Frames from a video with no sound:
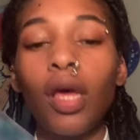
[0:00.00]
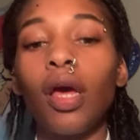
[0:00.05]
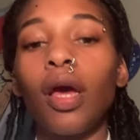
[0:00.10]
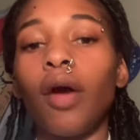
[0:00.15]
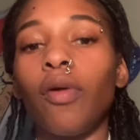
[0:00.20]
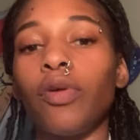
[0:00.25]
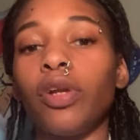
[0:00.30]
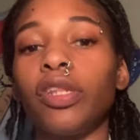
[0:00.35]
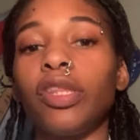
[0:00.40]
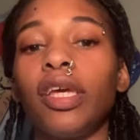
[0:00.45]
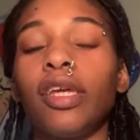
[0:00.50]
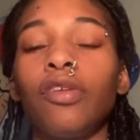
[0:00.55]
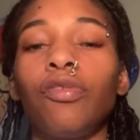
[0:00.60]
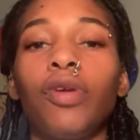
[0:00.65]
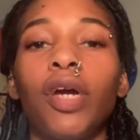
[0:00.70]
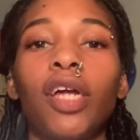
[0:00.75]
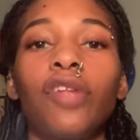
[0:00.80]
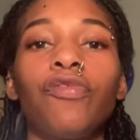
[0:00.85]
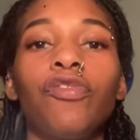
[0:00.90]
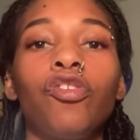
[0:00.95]
I want to thank you
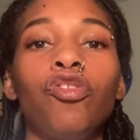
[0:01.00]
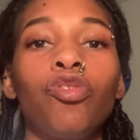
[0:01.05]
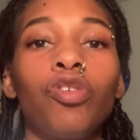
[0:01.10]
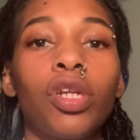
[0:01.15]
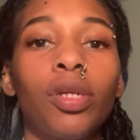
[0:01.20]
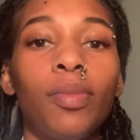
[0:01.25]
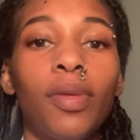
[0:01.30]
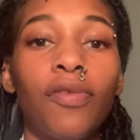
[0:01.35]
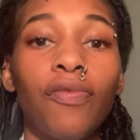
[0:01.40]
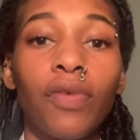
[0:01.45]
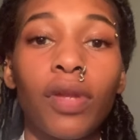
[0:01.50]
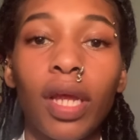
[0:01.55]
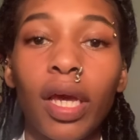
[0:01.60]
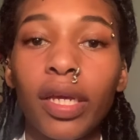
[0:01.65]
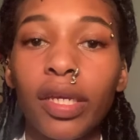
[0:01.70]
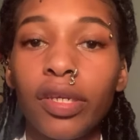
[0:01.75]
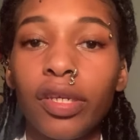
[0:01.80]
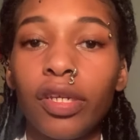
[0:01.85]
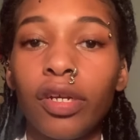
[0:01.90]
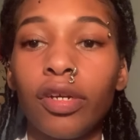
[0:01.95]
guys for joining me, for
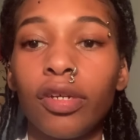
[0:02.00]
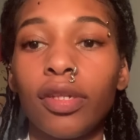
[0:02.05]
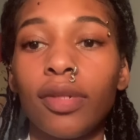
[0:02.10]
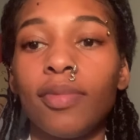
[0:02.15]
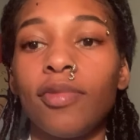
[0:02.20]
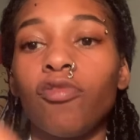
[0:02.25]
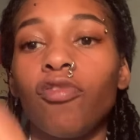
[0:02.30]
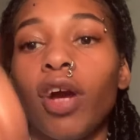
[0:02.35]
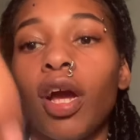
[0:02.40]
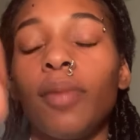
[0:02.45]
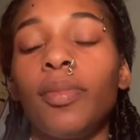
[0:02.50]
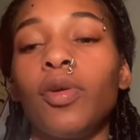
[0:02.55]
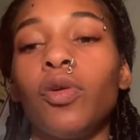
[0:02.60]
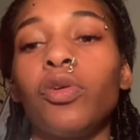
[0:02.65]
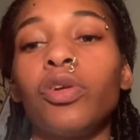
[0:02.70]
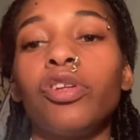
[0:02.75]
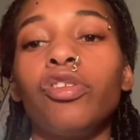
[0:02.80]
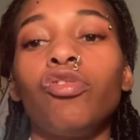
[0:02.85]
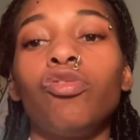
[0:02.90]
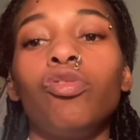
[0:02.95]
liking, sharing, and subscribing.
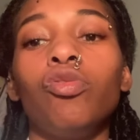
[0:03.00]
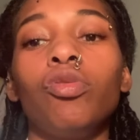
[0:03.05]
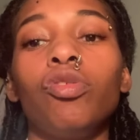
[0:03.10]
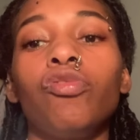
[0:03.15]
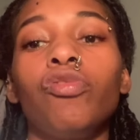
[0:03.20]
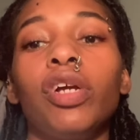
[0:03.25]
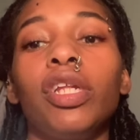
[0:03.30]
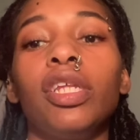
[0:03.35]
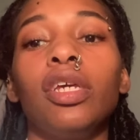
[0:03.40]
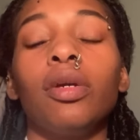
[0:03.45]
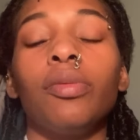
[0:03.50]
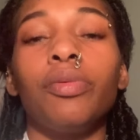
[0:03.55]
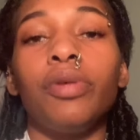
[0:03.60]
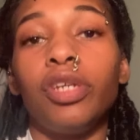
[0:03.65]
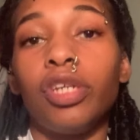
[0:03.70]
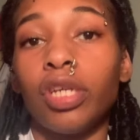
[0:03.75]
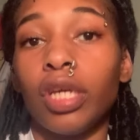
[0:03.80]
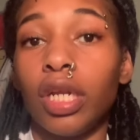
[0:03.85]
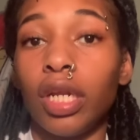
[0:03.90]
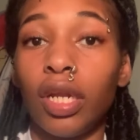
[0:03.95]
All that you do is greatly
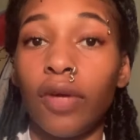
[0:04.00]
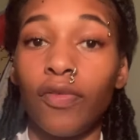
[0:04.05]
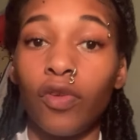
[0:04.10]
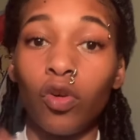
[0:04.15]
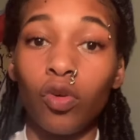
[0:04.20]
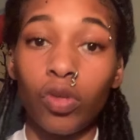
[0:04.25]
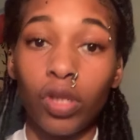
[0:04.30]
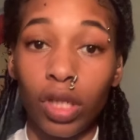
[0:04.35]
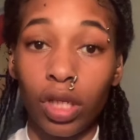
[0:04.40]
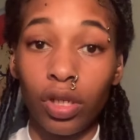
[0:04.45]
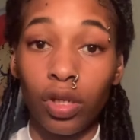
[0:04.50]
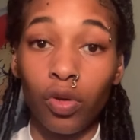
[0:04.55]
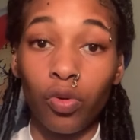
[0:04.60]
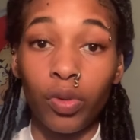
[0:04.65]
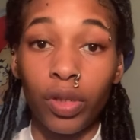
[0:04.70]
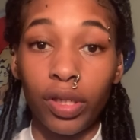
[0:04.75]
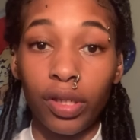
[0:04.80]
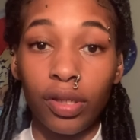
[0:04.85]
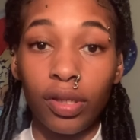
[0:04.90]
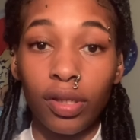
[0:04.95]
appreciated and never goes
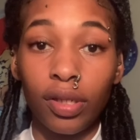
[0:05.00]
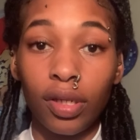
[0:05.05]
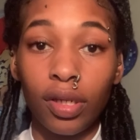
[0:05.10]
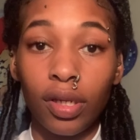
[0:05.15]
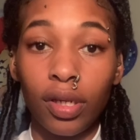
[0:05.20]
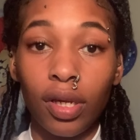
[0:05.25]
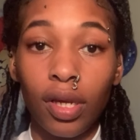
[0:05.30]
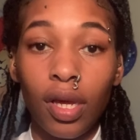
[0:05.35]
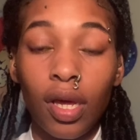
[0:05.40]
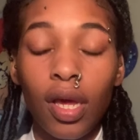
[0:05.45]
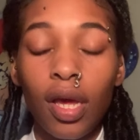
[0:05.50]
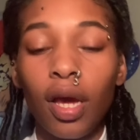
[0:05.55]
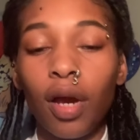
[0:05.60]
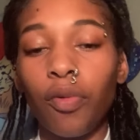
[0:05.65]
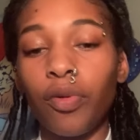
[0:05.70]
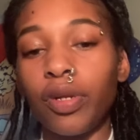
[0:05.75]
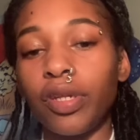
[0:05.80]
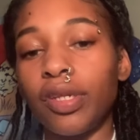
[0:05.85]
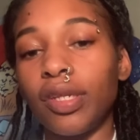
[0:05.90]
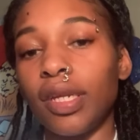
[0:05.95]
unnoticed. I
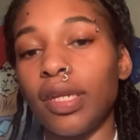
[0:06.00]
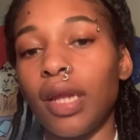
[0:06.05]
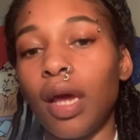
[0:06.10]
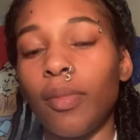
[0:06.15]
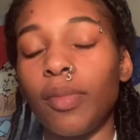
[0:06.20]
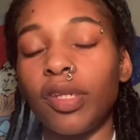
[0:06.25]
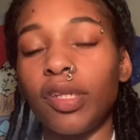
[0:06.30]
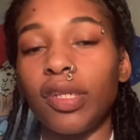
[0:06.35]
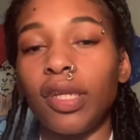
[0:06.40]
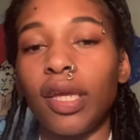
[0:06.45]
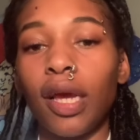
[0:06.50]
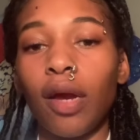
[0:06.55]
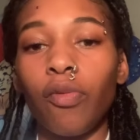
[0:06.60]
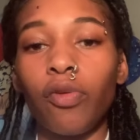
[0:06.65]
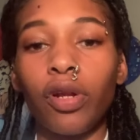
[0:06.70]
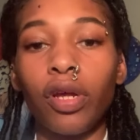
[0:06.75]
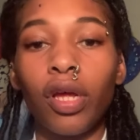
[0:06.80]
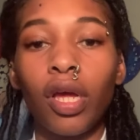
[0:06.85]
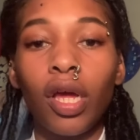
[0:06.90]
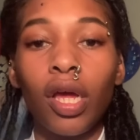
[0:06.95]
want to say namaste. I'm
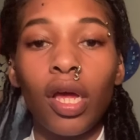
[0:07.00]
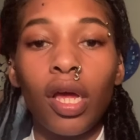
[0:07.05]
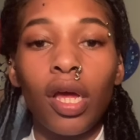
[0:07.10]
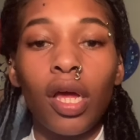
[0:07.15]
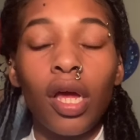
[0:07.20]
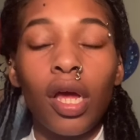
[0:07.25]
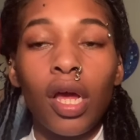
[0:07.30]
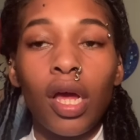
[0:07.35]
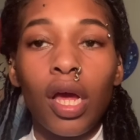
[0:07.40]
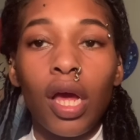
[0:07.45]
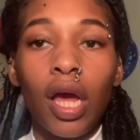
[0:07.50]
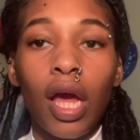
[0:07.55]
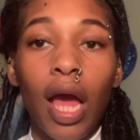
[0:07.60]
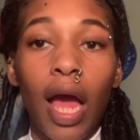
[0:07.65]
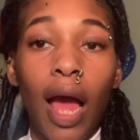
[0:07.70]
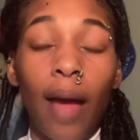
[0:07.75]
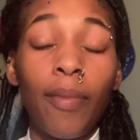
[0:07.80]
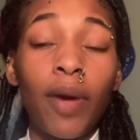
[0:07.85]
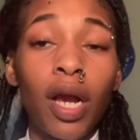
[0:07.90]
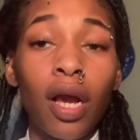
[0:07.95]
going
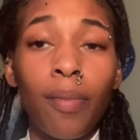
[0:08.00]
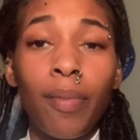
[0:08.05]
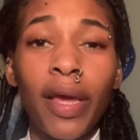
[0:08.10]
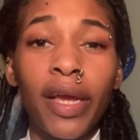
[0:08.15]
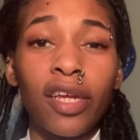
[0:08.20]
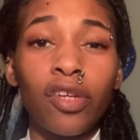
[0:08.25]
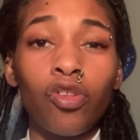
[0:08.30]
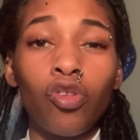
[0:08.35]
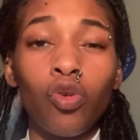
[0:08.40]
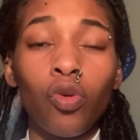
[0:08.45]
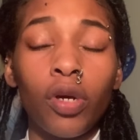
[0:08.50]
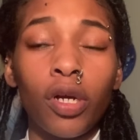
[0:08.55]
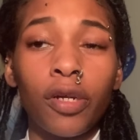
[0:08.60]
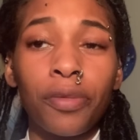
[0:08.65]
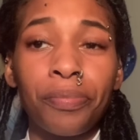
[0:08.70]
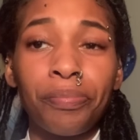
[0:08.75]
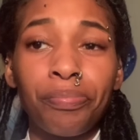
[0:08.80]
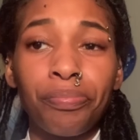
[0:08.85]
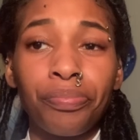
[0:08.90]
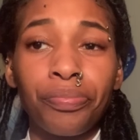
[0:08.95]
to come back and do
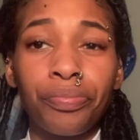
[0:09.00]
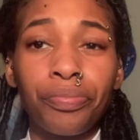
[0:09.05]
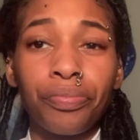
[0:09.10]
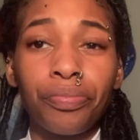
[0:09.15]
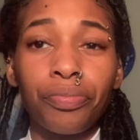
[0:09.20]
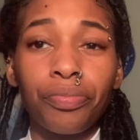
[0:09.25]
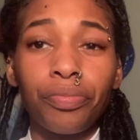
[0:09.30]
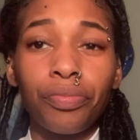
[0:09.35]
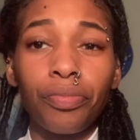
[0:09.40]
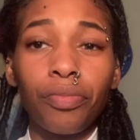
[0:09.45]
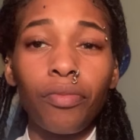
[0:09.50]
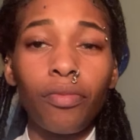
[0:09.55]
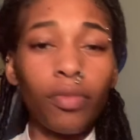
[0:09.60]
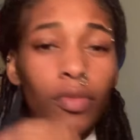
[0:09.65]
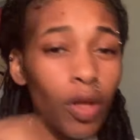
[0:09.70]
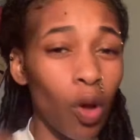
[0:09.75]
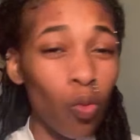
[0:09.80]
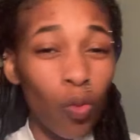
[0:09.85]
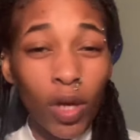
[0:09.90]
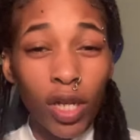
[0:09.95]

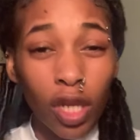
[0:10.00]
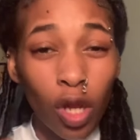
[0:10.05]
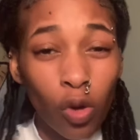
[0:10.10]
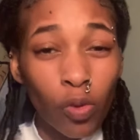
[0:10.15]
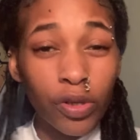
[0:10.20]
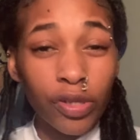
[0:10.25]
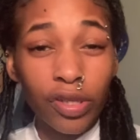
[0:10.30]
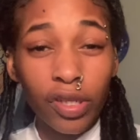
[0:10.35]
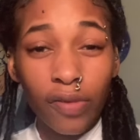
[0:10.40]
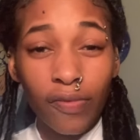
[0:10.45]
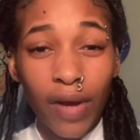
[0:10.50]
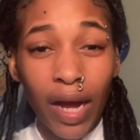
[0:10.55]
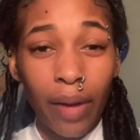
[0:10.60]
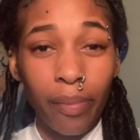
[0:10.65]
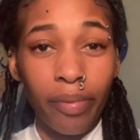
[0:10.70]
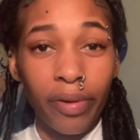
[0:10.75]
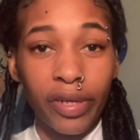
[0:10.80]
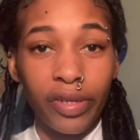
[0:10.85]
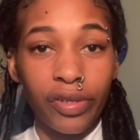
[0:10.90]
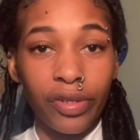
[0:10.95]
what lowers the
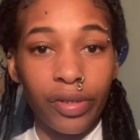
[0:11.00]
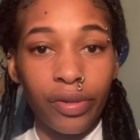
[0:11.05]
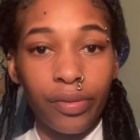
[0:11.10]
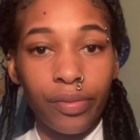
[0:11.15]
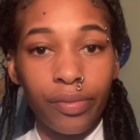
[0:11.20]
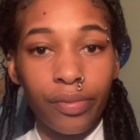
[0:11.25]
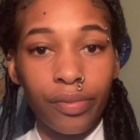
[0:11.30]
vibration.